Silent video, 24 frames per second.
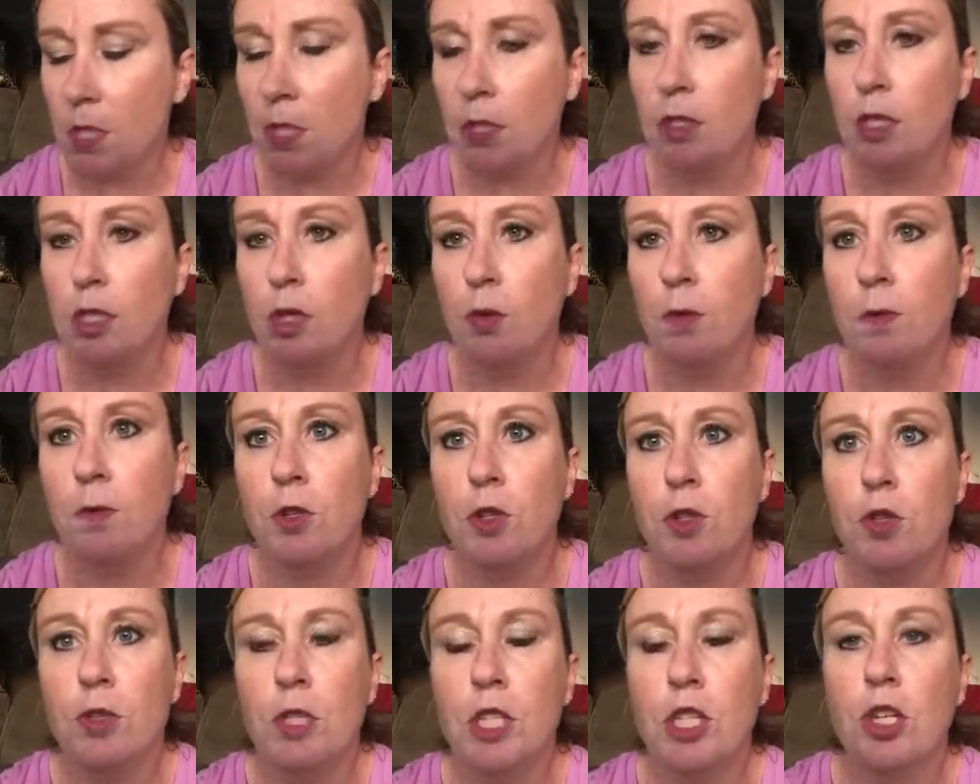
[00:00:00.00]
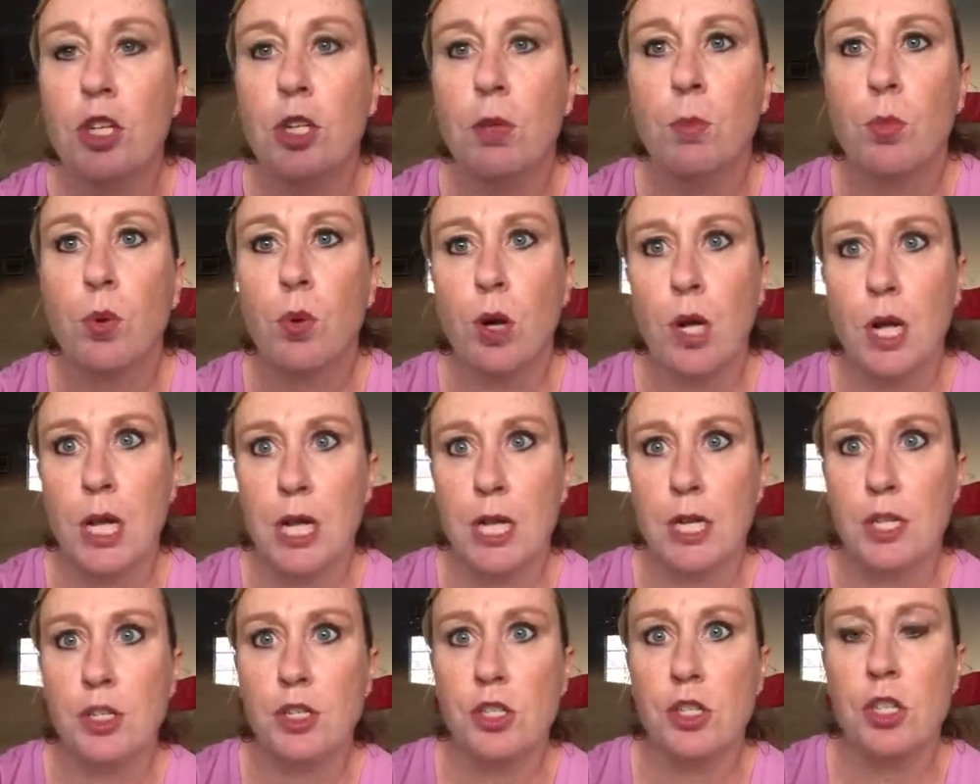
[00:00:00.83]
So if you use a good
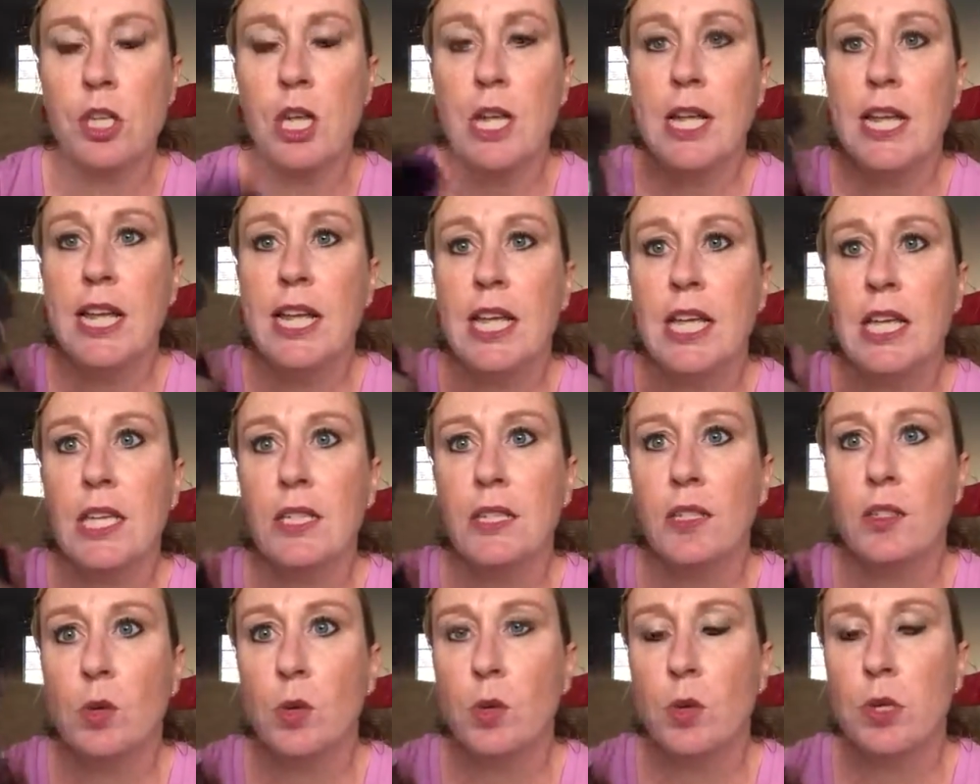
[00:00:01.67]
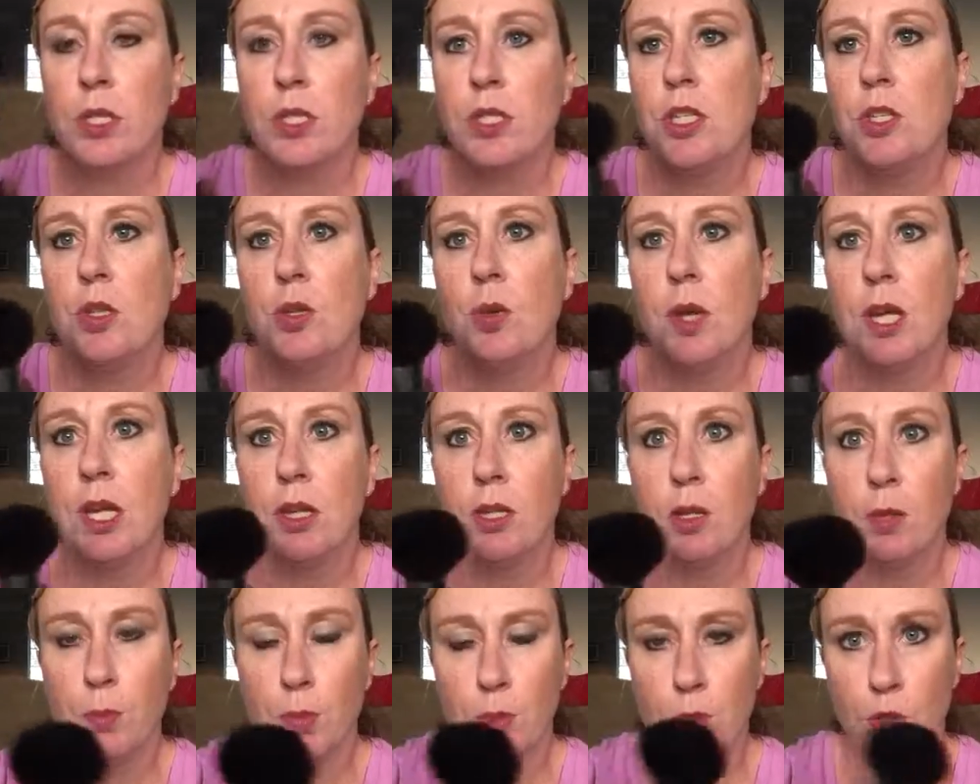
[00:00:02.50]
brush, it's going to
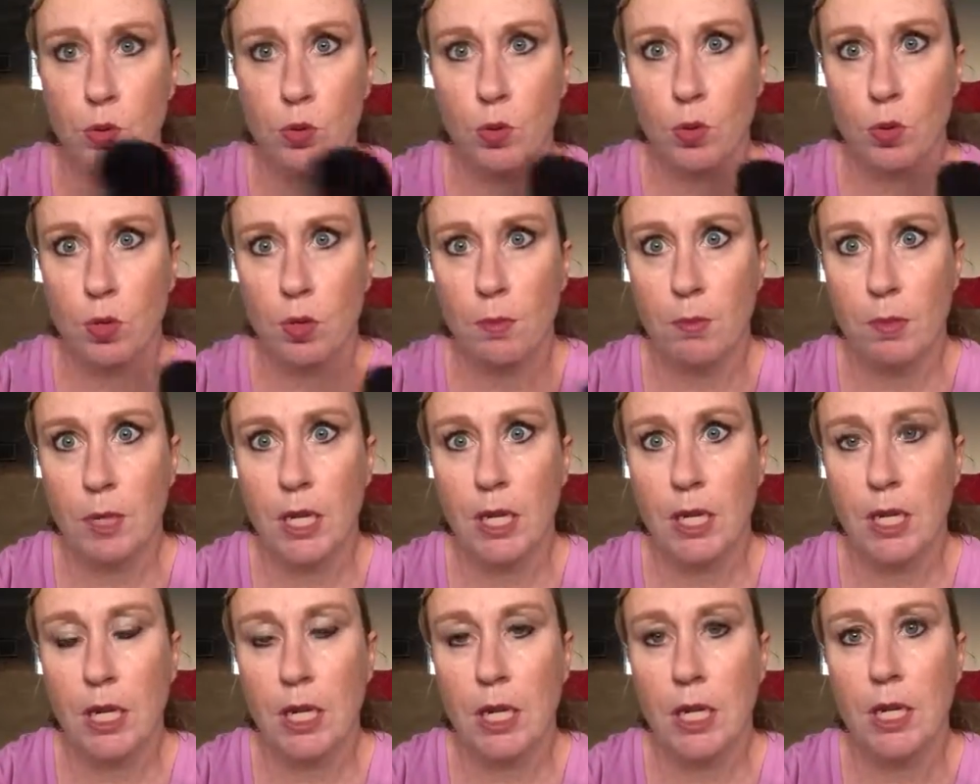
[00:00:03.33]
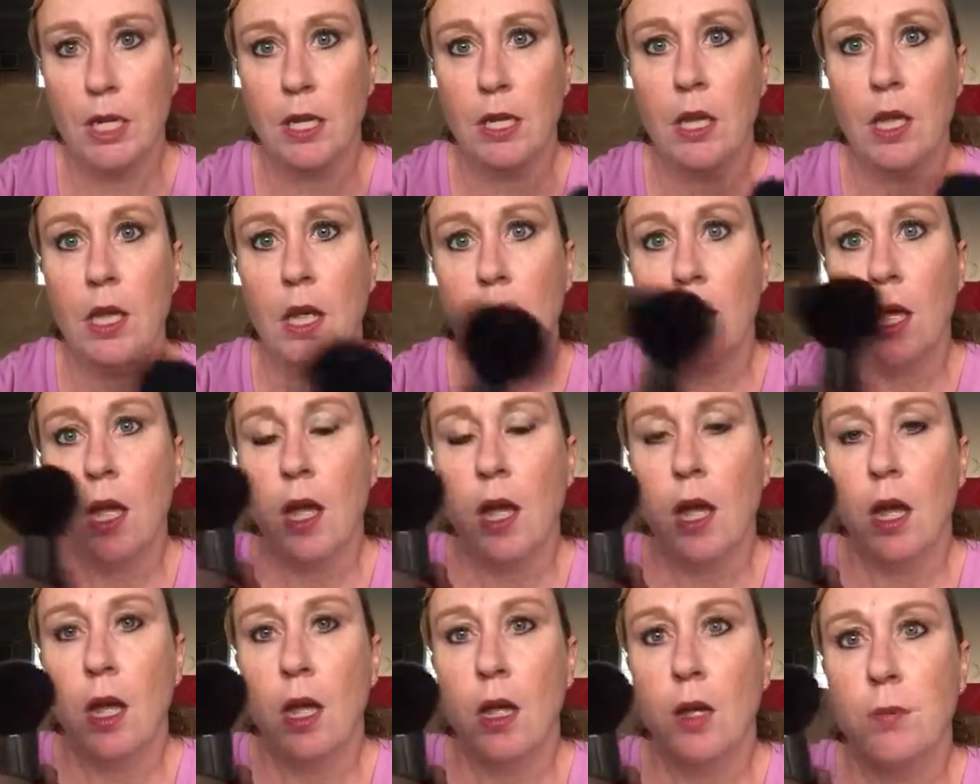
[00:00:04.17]
help your money
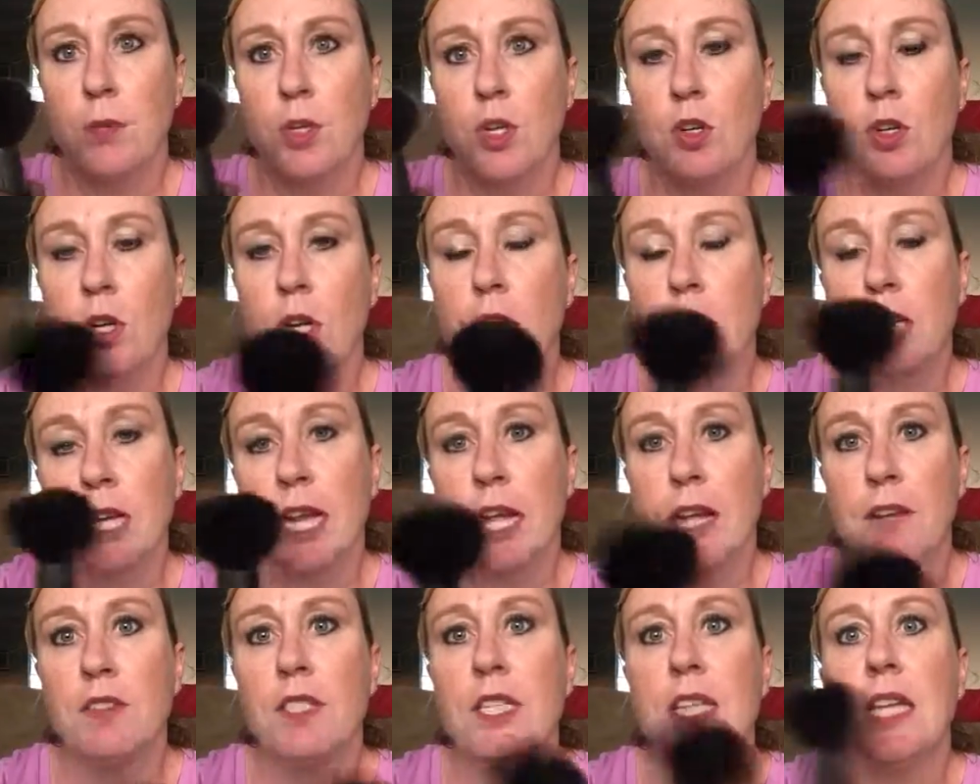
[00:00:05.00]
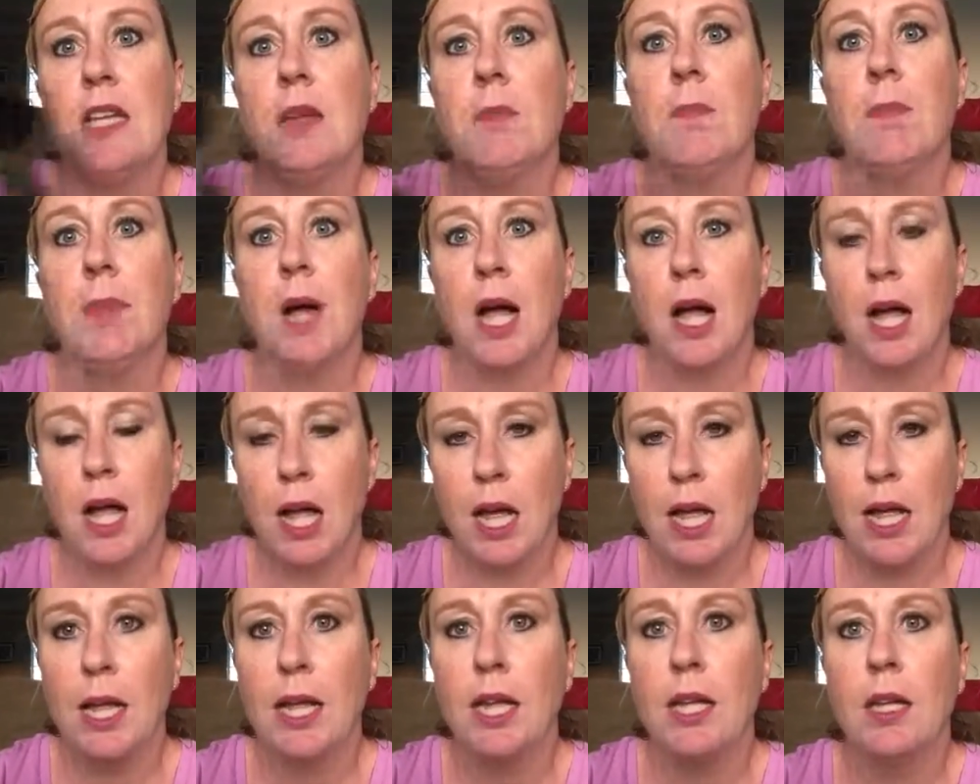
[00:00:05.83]
um, you're not going to have to keep
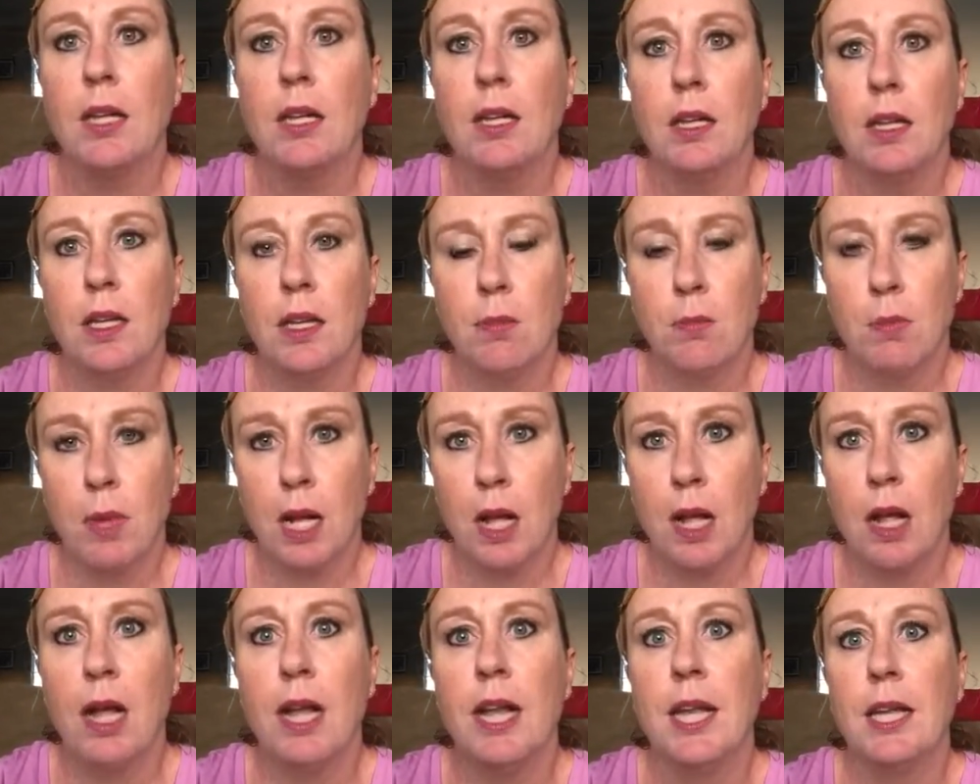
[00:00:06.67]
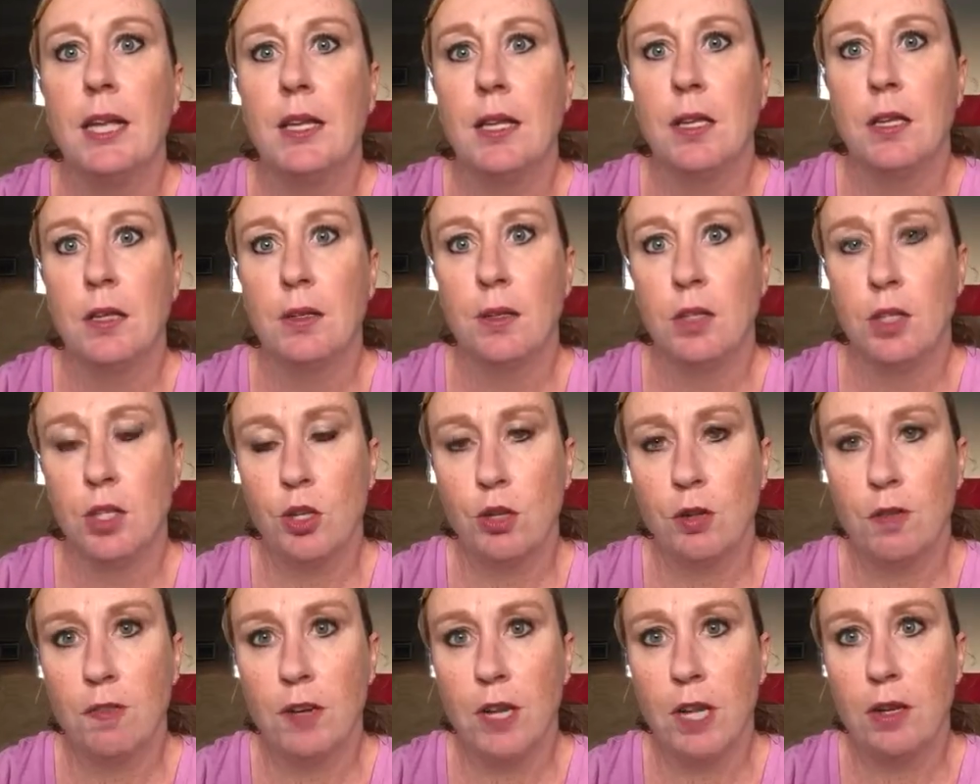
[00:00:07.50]
buying and buying
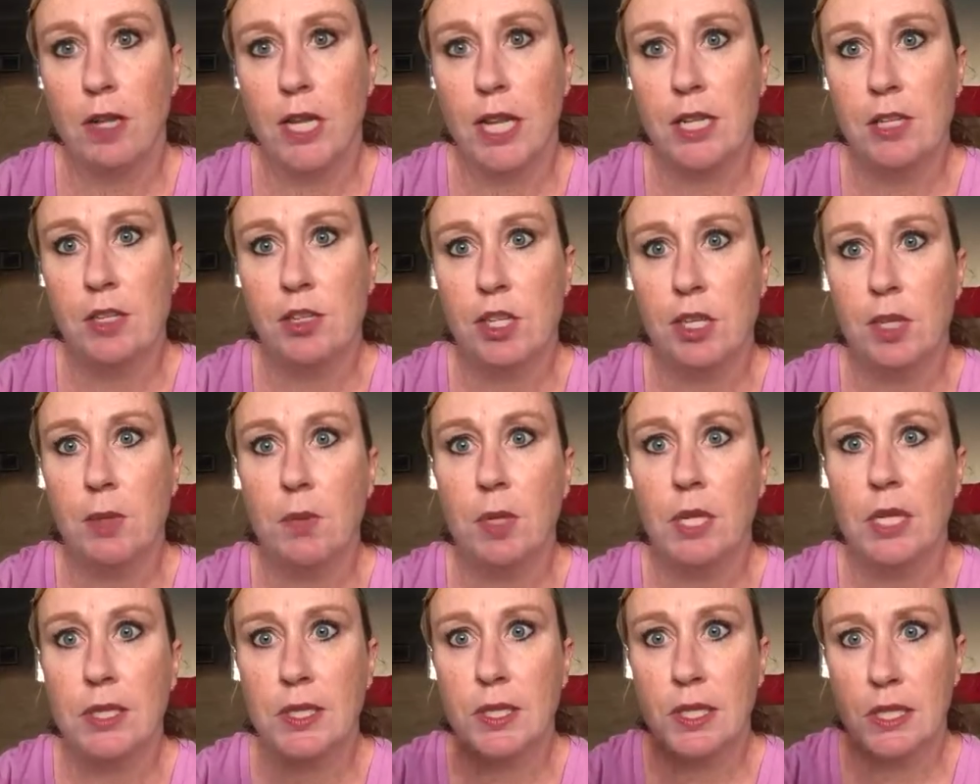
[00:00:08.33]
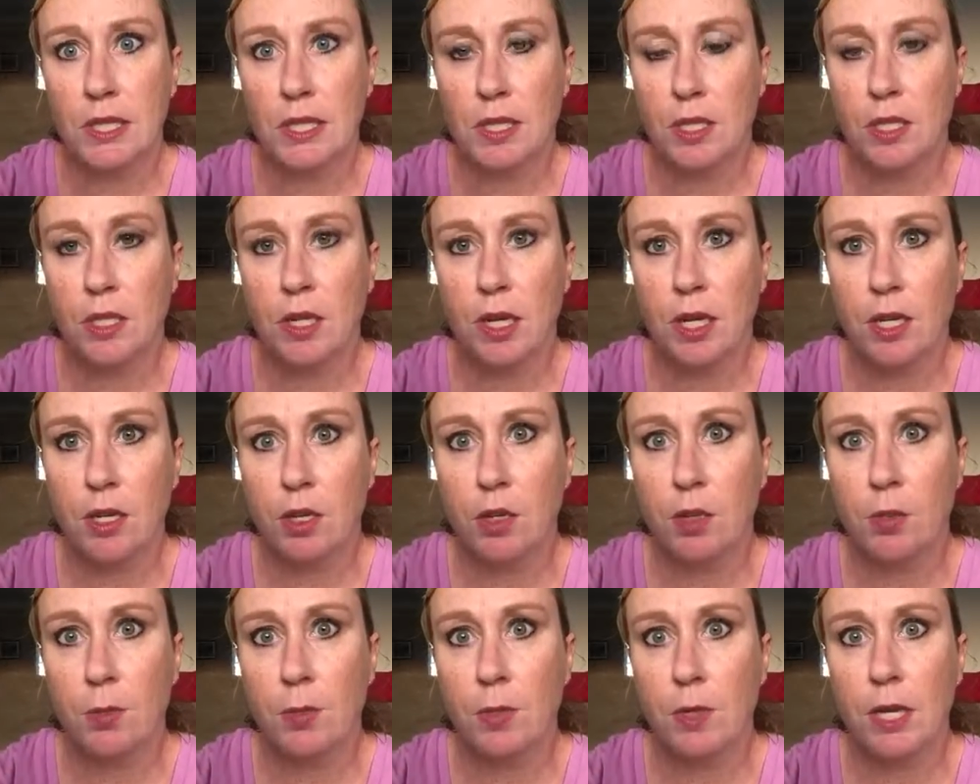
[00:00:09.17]
your foundation because this is going to
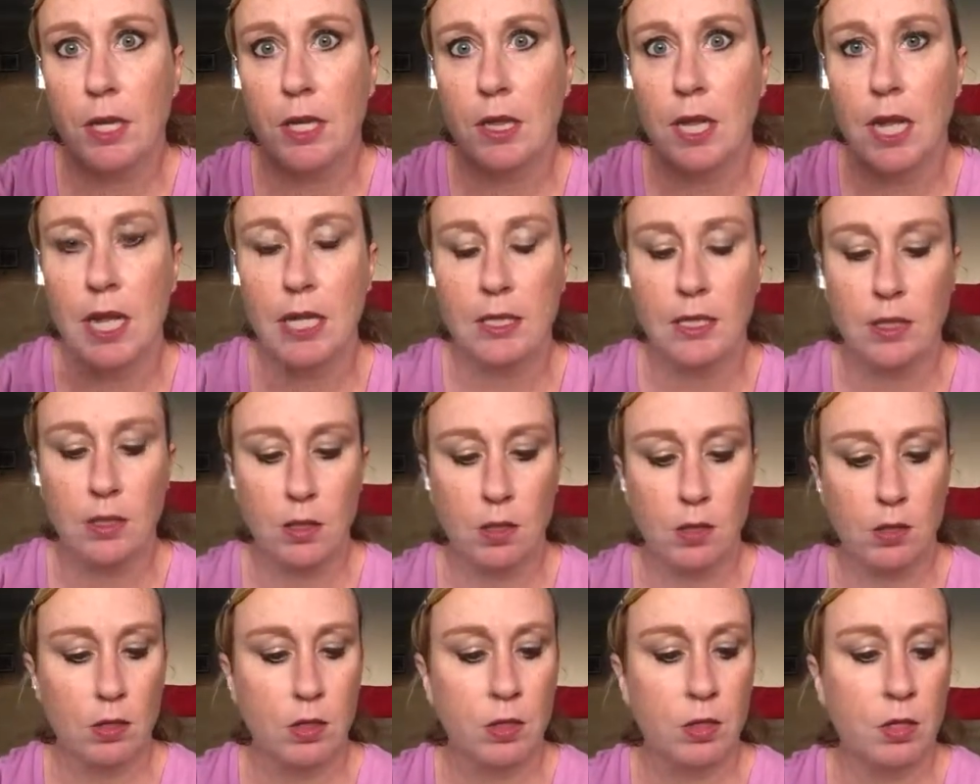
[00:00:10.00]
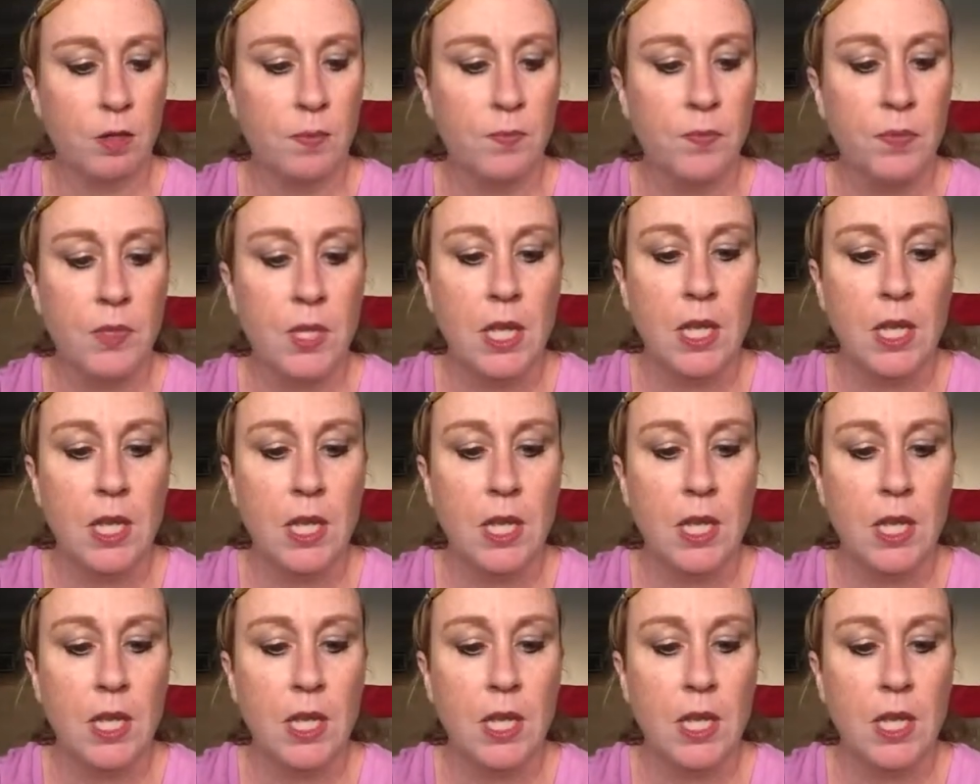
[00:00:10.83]
help it last longer.